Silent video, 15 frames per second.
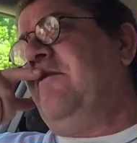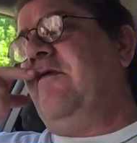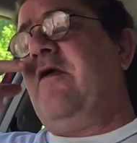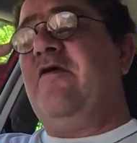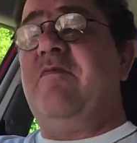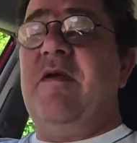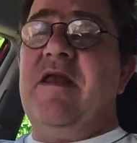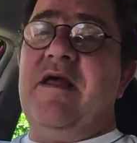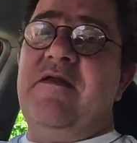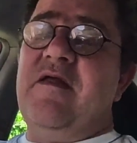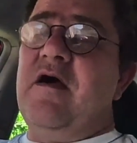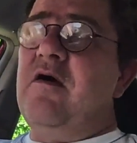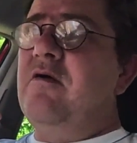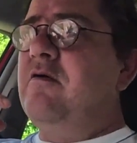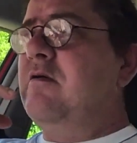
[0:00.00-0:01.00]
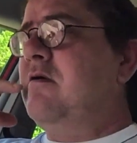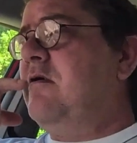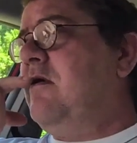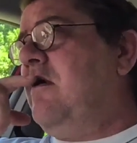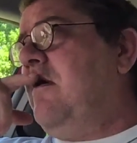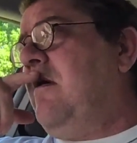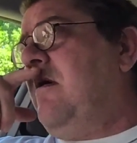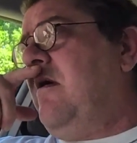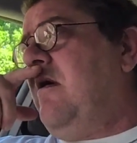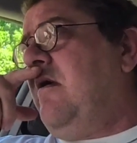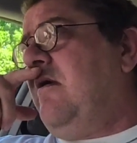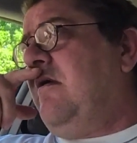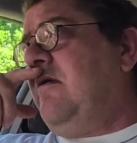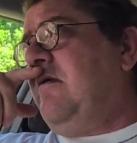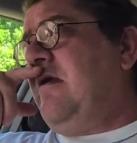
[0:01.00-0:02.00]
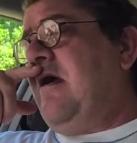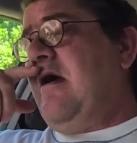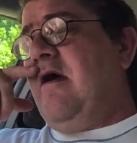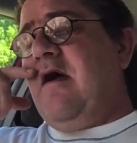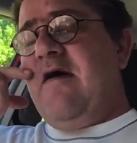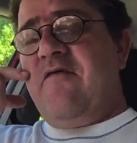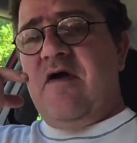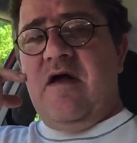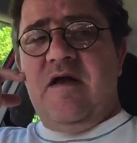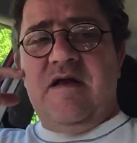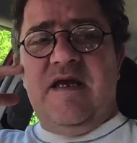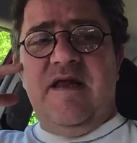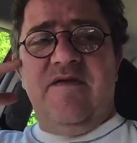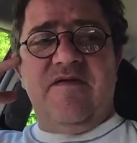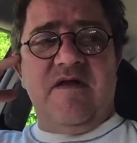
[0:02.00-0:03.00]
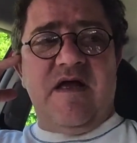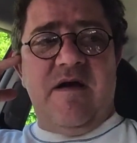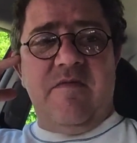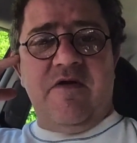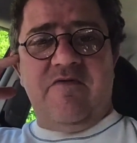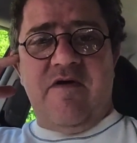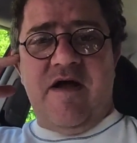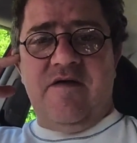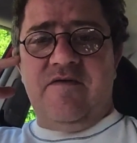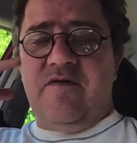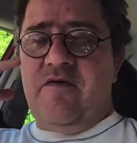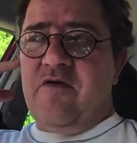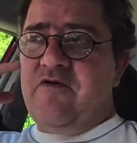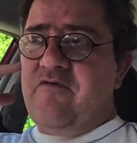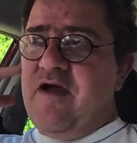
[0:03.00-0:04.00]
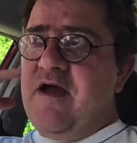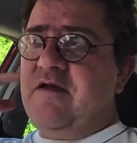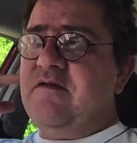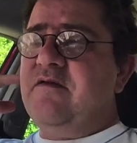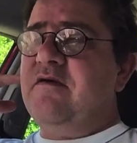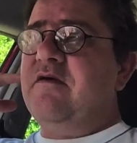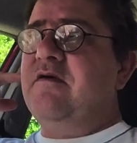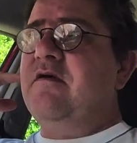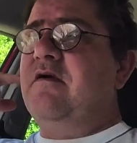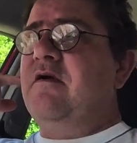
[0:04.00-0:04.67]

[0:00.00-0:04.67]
Well, that's a bit late now. yeah, have a, at least a couple of grand or grand